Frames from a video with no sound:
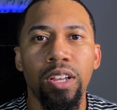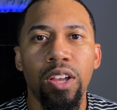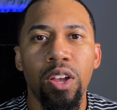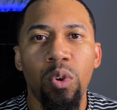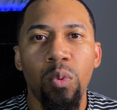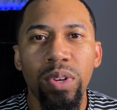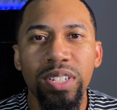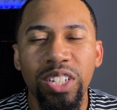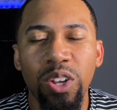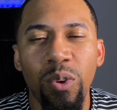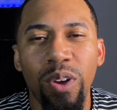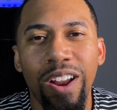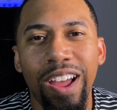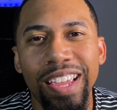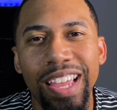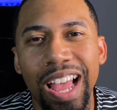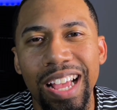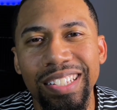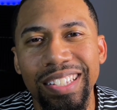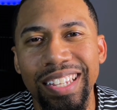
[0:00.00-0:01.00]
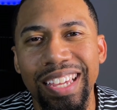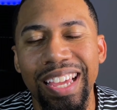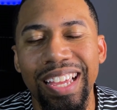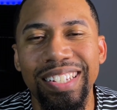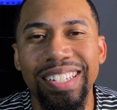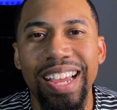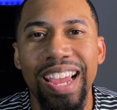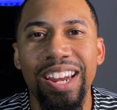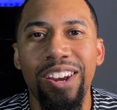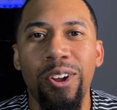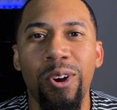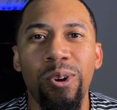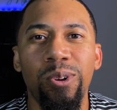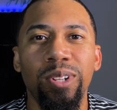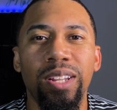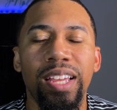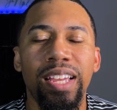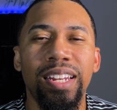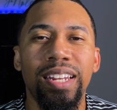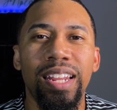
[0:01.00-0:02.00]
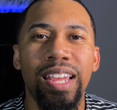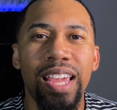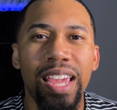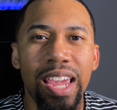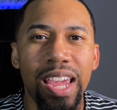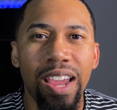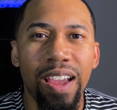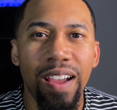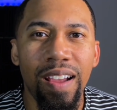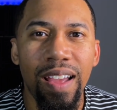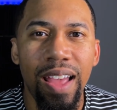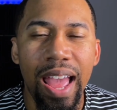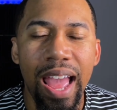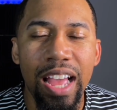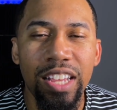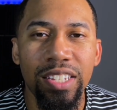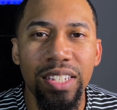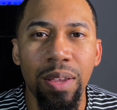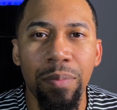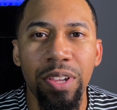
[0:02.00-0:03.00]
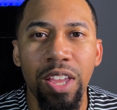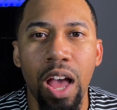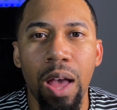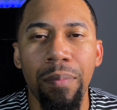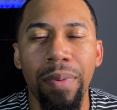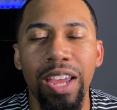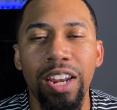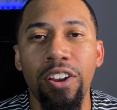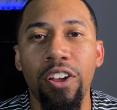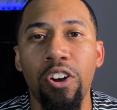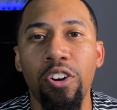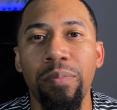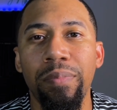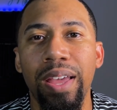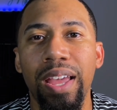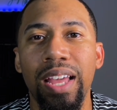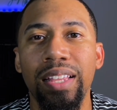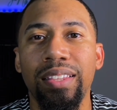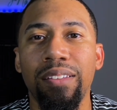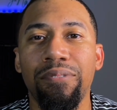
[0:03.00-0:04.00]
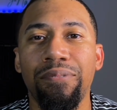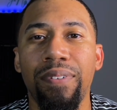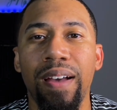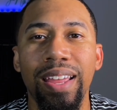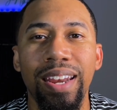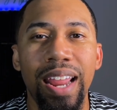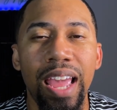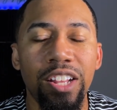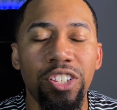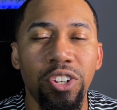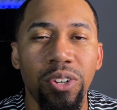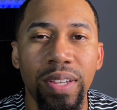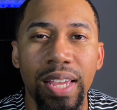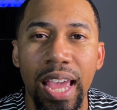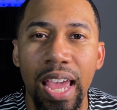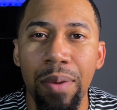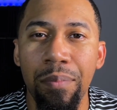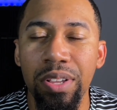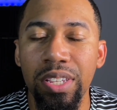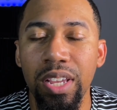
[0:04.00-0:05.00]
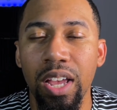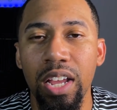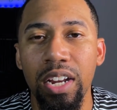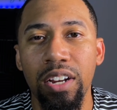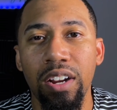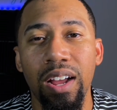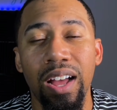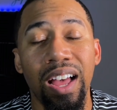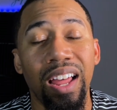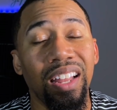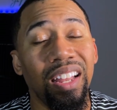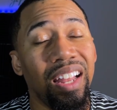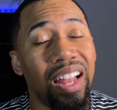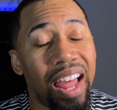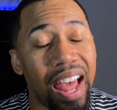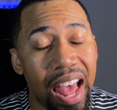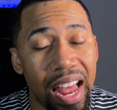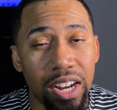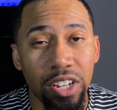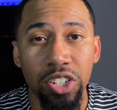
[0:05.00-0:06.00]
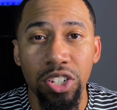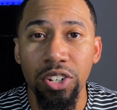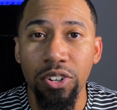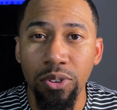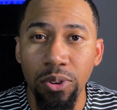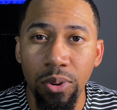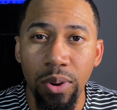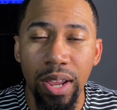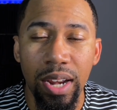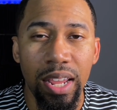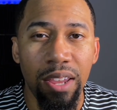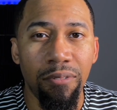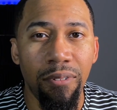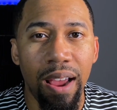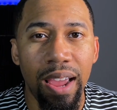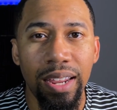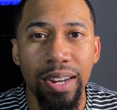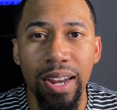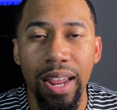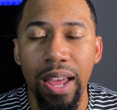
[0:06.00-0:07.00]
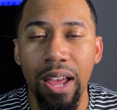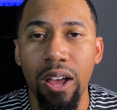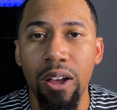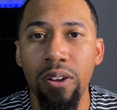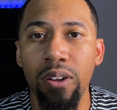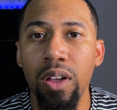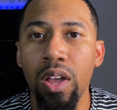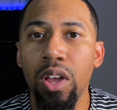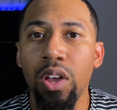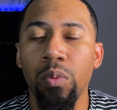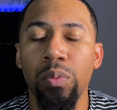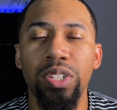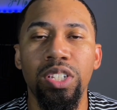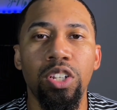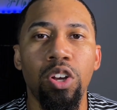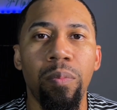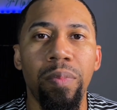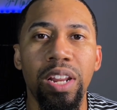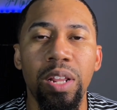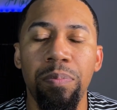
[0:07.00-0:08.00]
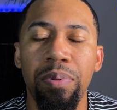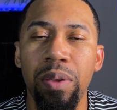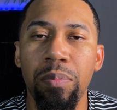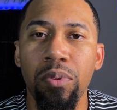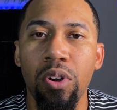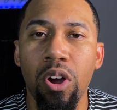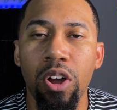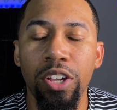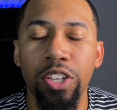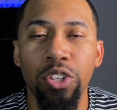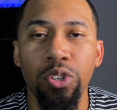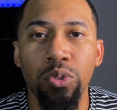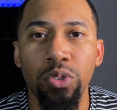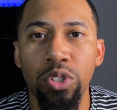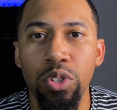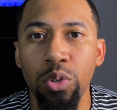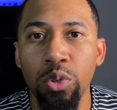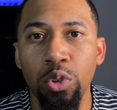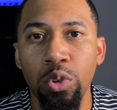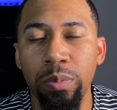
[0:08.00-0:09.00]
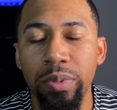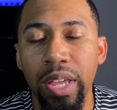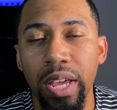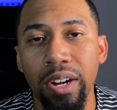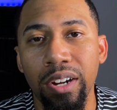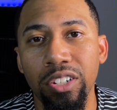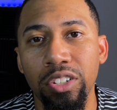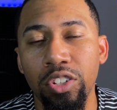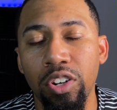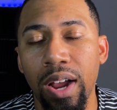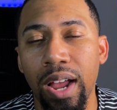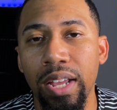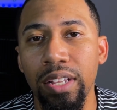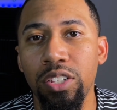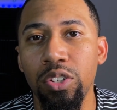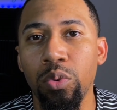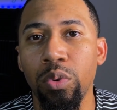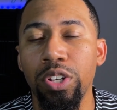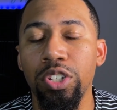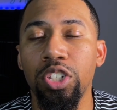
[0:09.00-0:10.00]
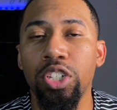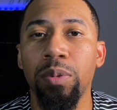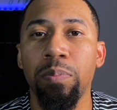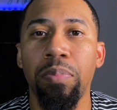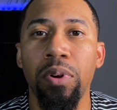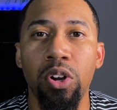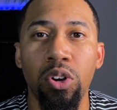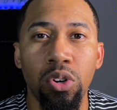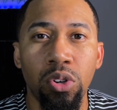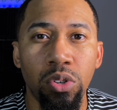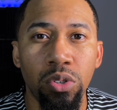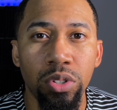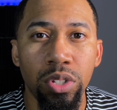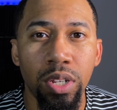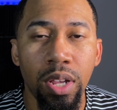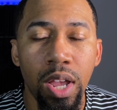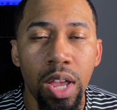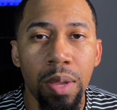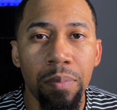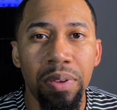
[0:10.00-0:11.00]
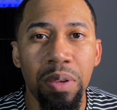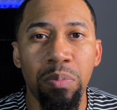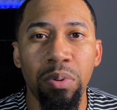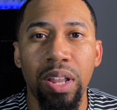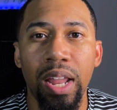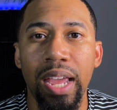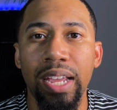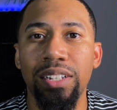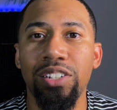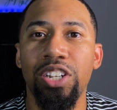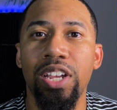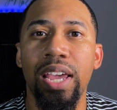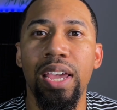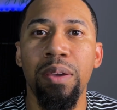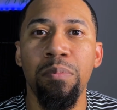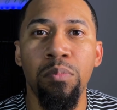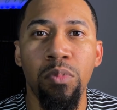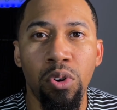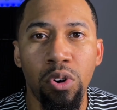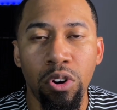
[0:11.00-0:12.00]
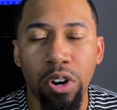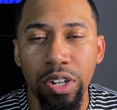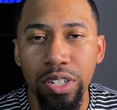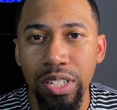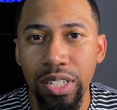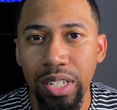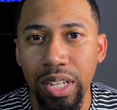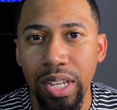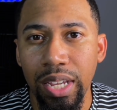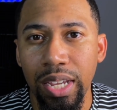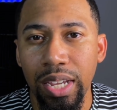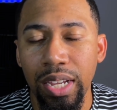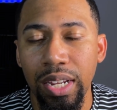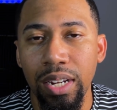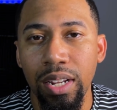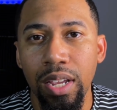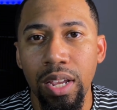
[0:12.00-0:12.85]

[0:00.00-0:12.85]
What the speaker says: What's going on, y'all? It's the kid Jay Nolan here. As some of y'all may know, man, the financial game is under a lot of scrutiny right now with so many people on YouTube that are trying to expose people like Jay Morrison,